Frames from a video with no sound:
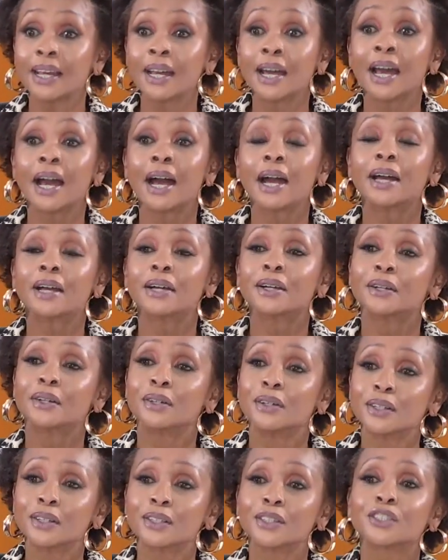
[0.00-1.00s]
So she a
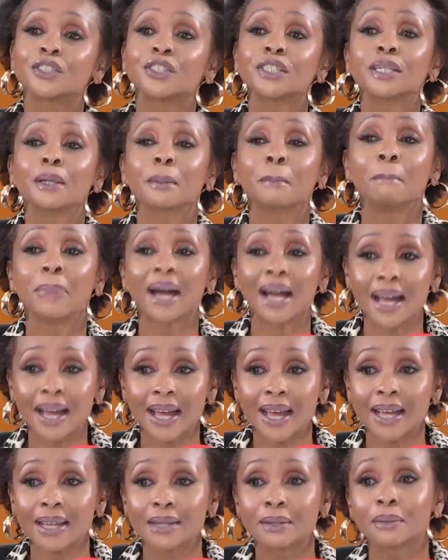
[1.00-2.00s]
bad. She a
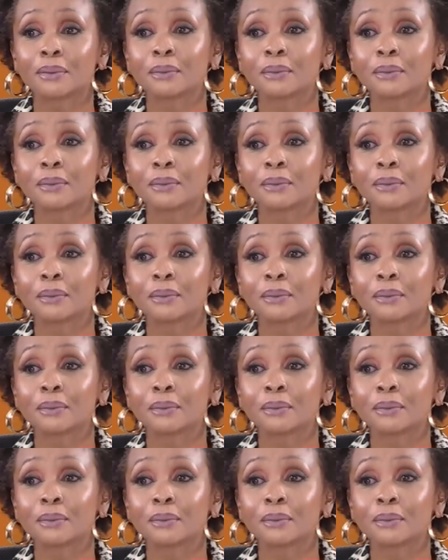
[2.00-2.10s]
bad.